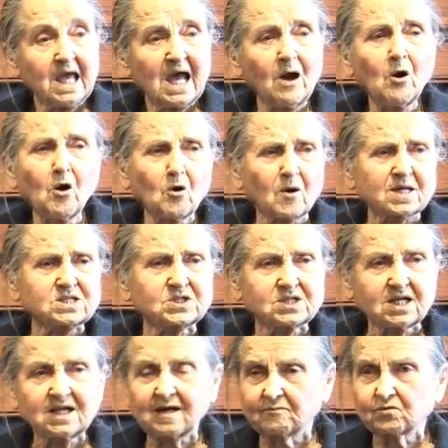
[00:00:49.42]
Oh, I
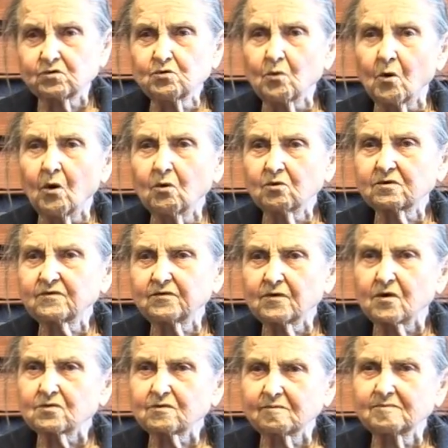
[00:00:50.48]
said, I'm too old
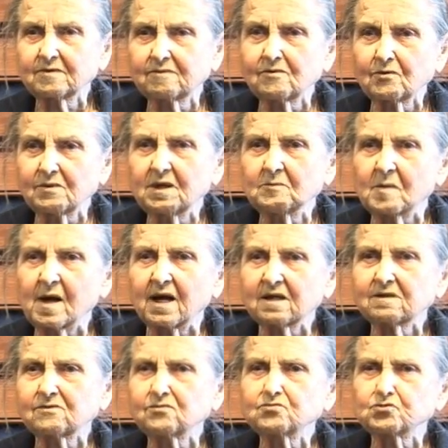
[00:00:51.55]
for going back
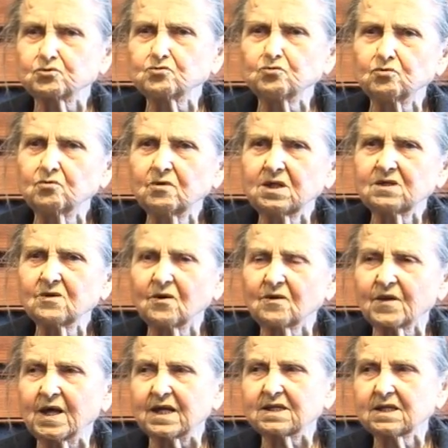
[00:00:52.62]
to school and all
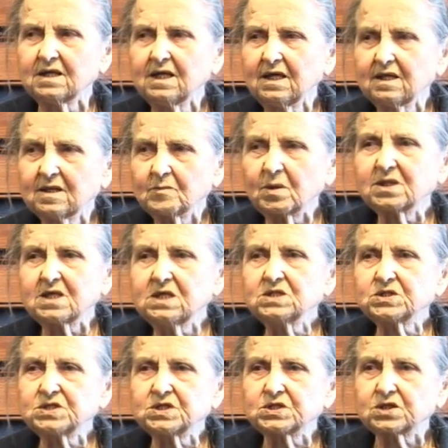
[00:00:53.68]
that. But they
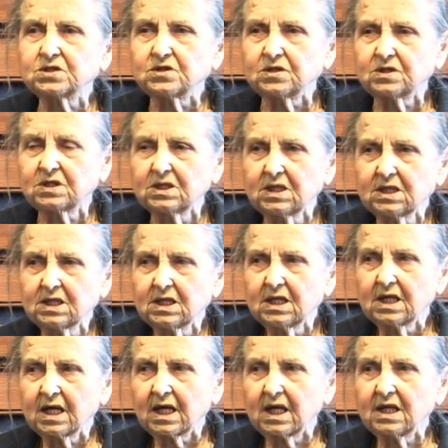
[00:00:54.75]
insisted,
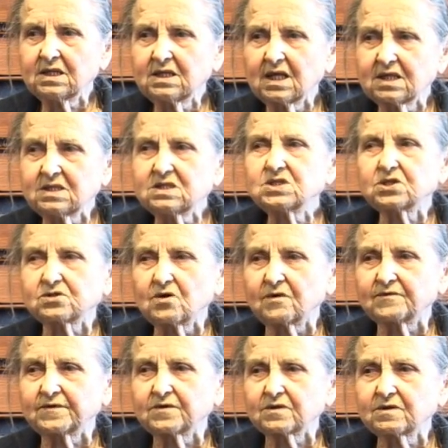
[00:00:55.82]
and I
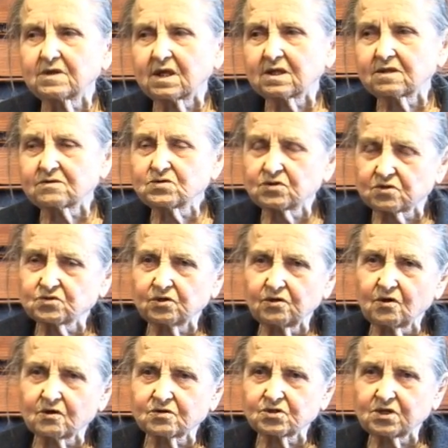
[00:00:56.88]
discovered that the
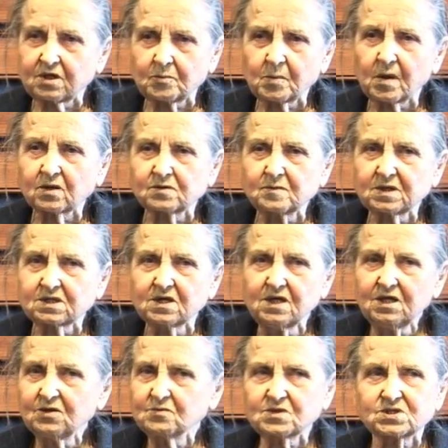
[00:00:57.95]
sociology department
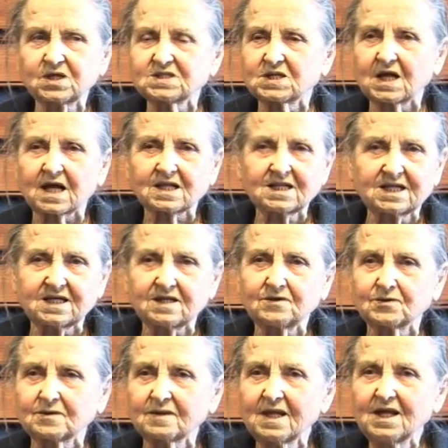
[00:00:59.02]
was exactly
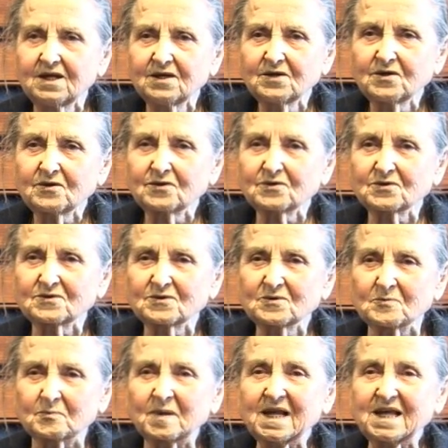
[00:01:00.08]
the
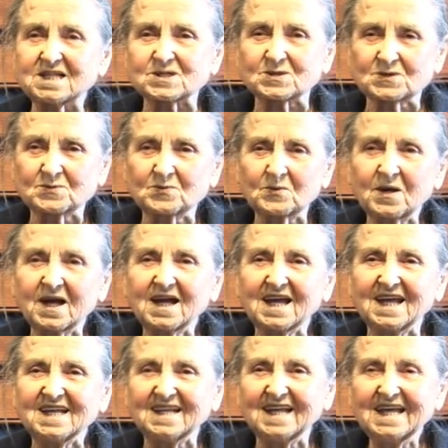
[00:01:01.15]
place where
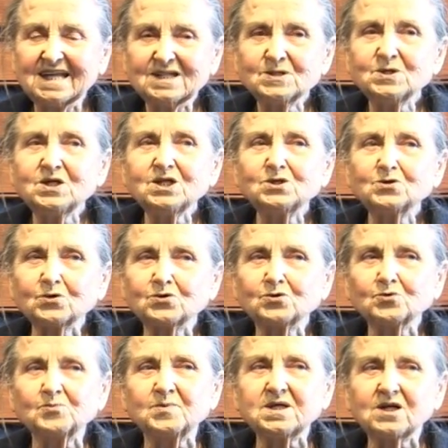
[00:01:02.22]
I needed to
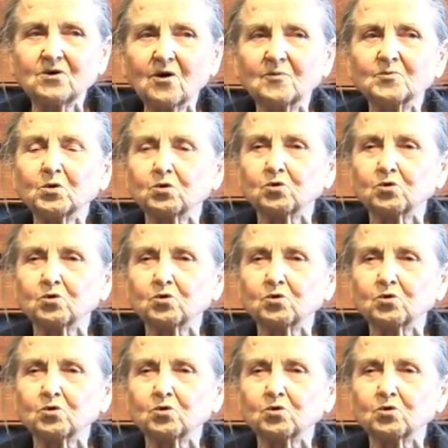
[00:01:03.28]
become a